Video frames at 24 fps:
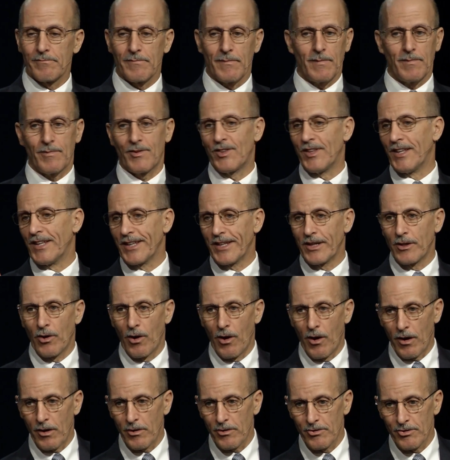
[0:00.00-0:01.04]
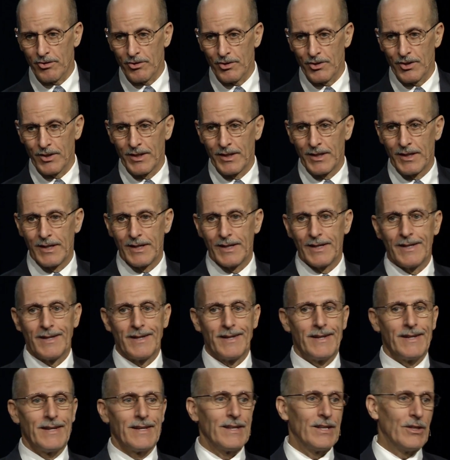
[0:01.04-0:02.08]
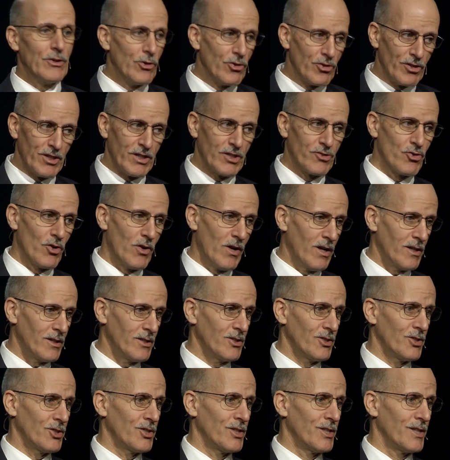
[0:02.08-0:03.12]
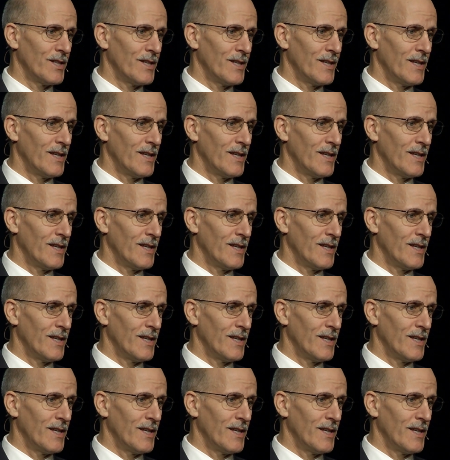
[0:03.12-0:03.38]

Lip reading: stealing cars, using drugs.